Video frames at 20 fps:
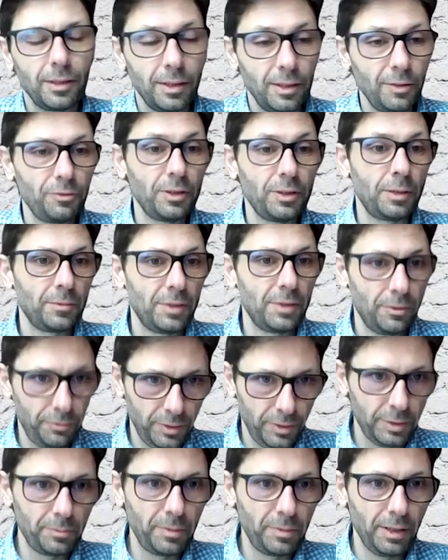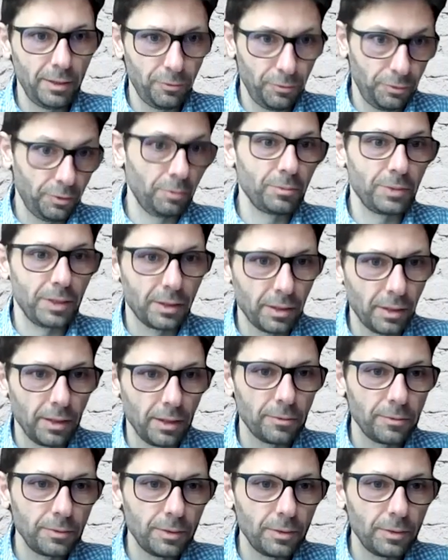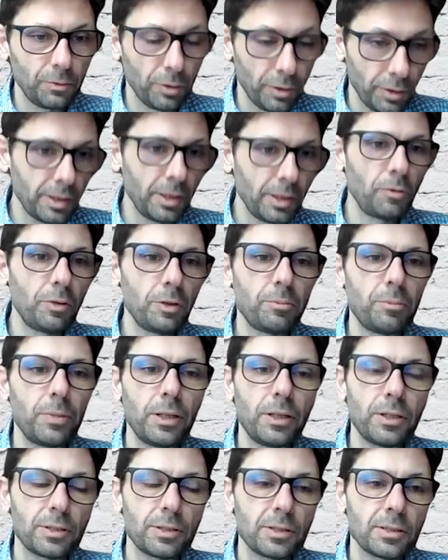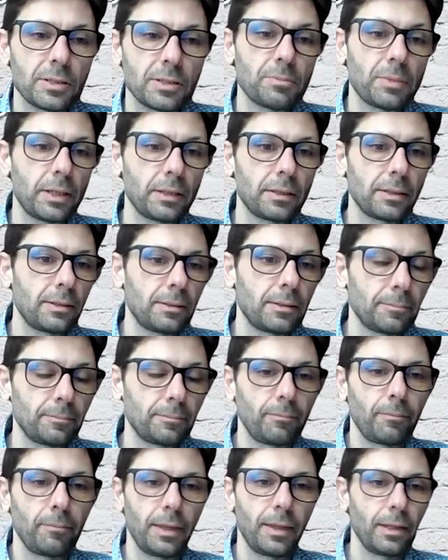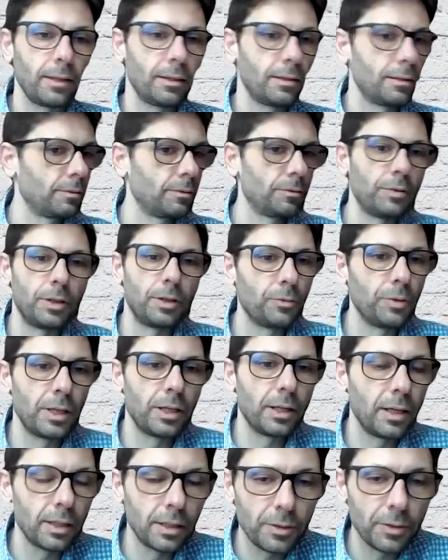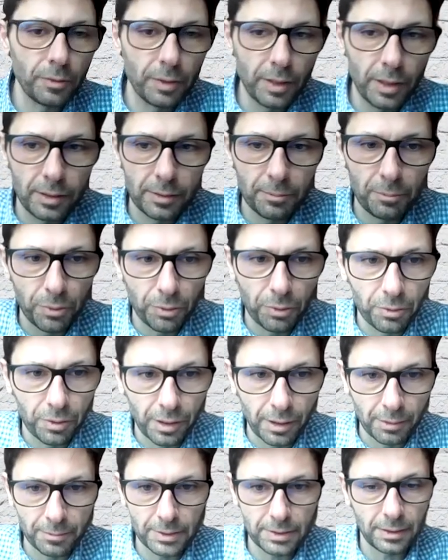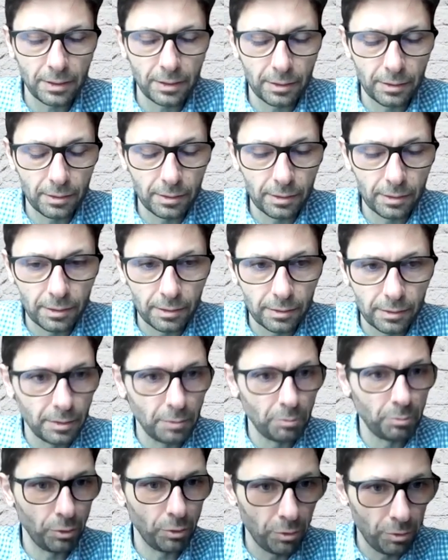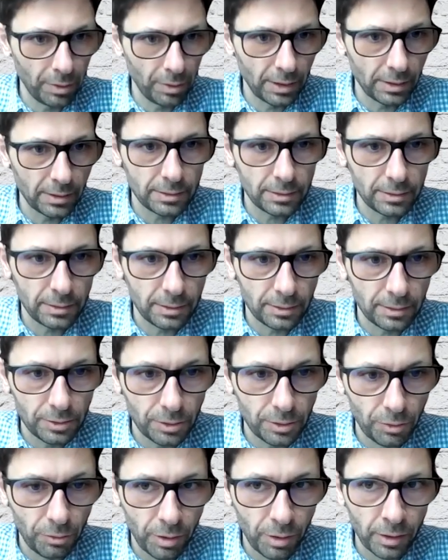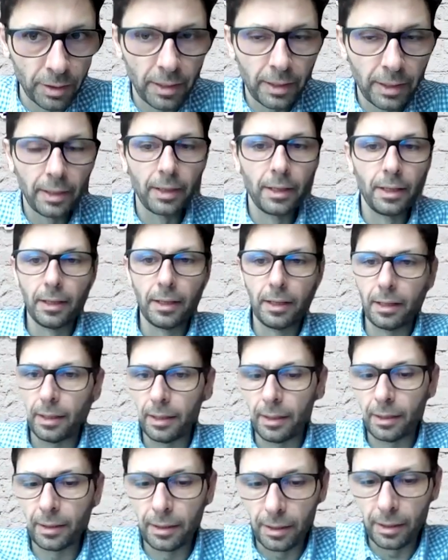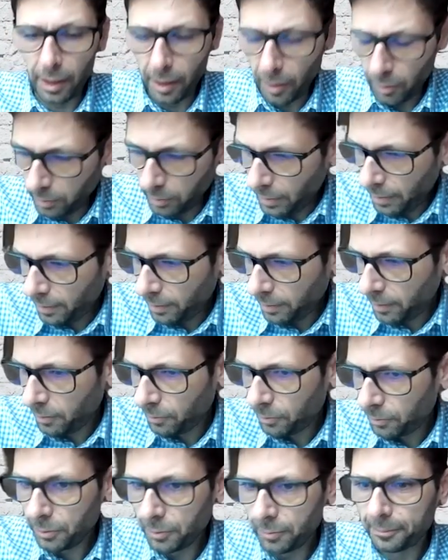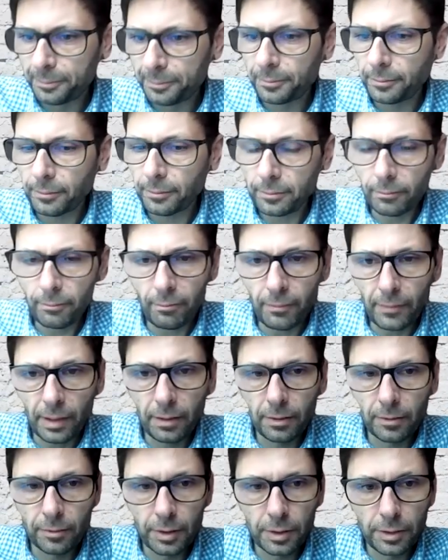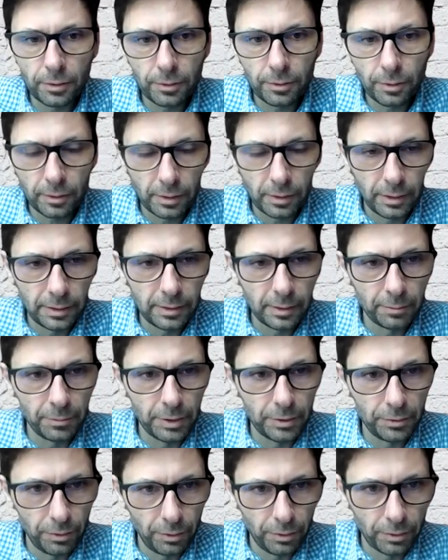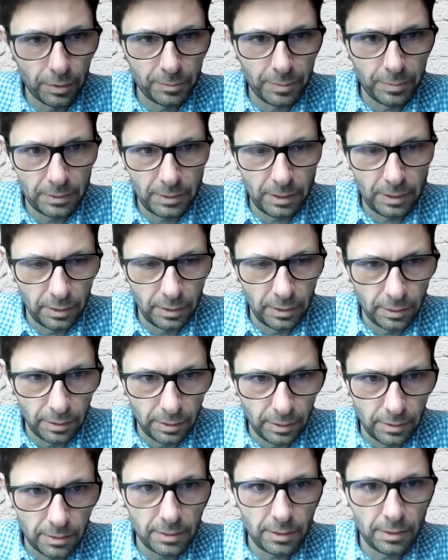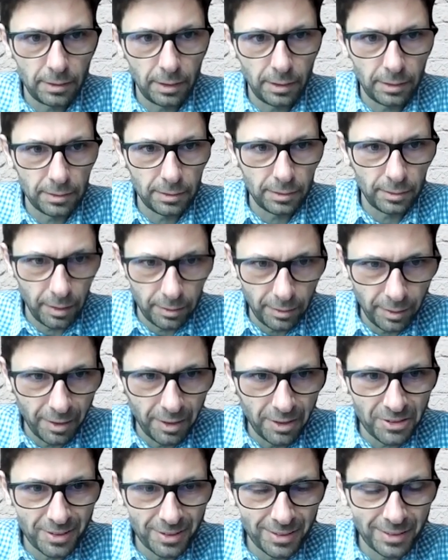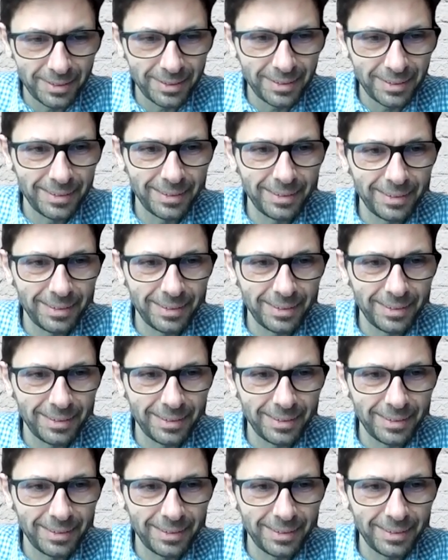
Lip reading: give them the feedback from the ground, working with patients, but we can create programs and diplomas and so on. I would like now to return a little bit to your specialties as radiation